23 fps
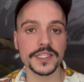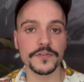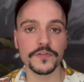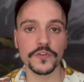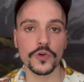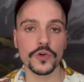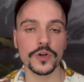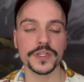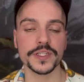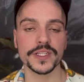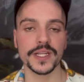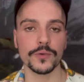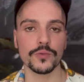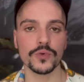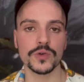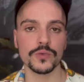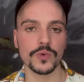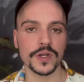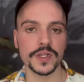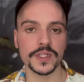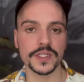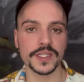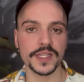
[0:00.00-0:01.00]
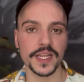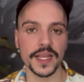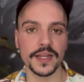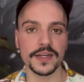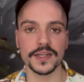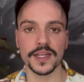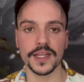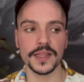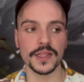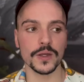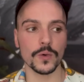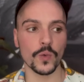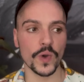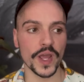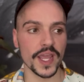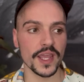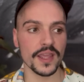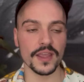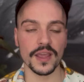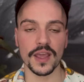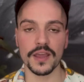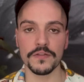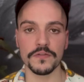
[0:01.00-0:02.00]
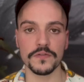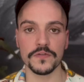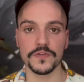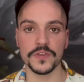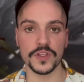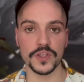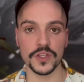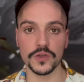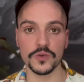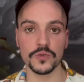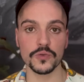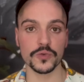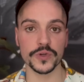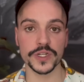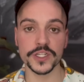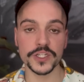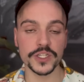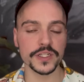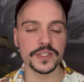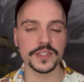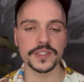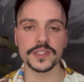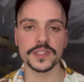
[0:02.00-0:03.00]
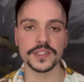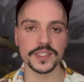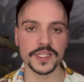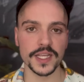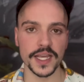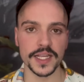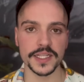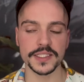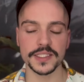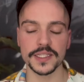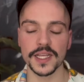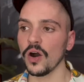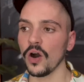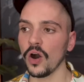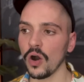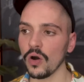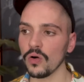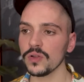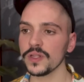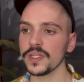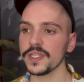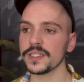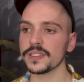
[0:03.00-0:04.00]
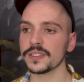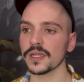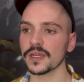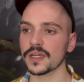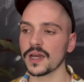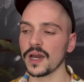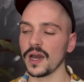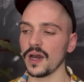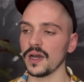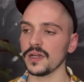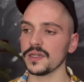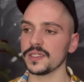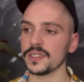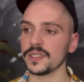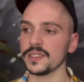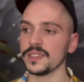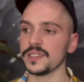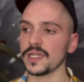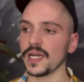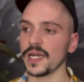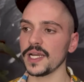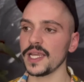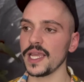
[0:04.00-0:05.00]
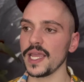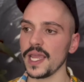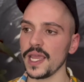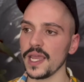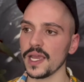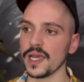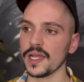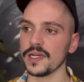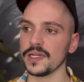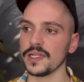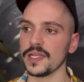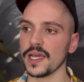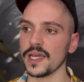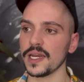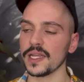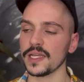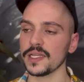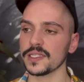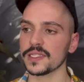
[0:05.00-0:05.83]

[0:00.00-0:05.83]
of course, I wouldn't want to stand in the way of you reaching success. Only to cut to Diane getting